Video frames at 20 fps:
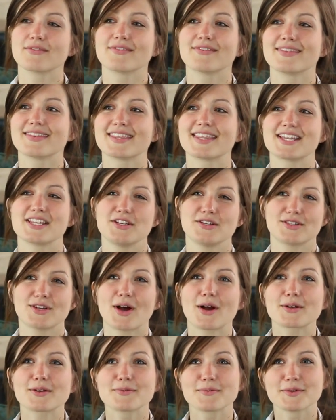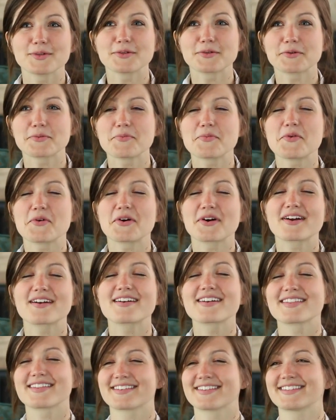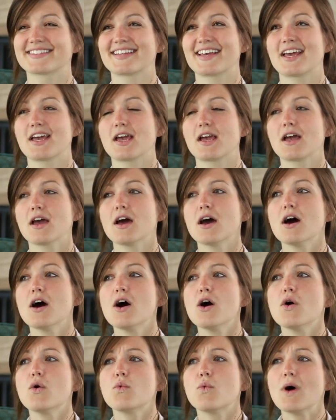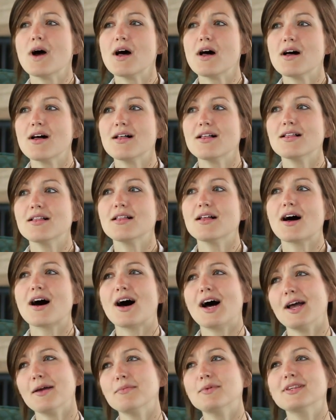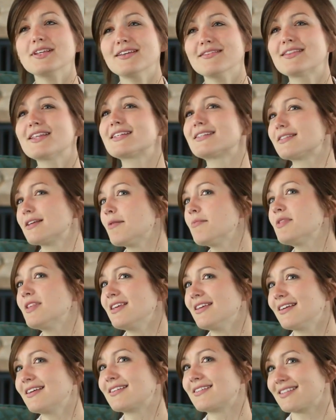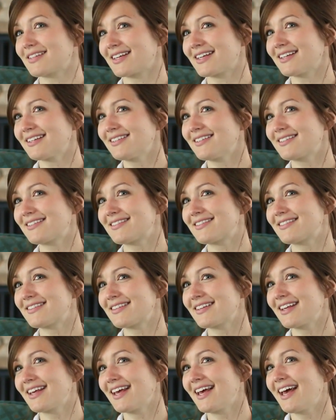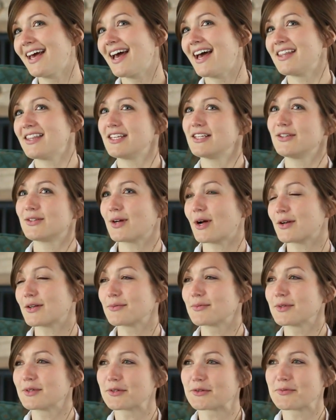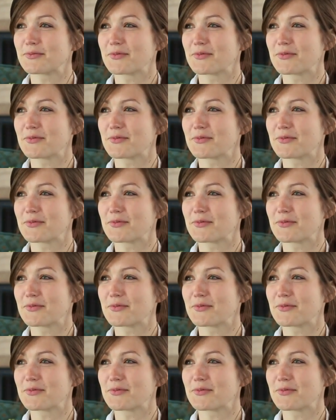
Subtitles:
then you talk to them a little more and they'll say, well, I believe that something exists. And then you talk to them a little